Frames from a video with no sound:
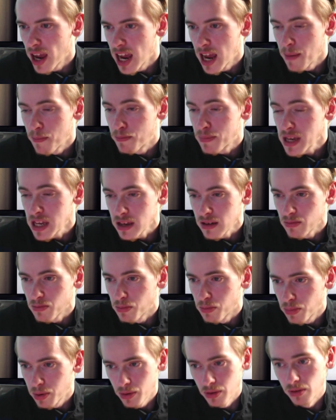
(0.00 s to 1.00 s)
I
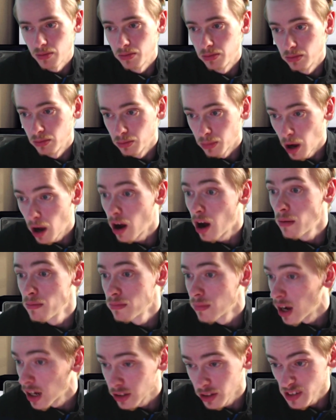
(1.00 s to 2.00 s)

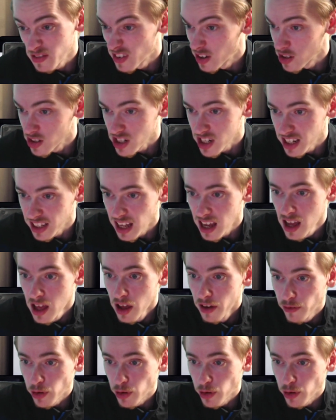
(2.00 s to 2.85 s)
don't even know how to say that.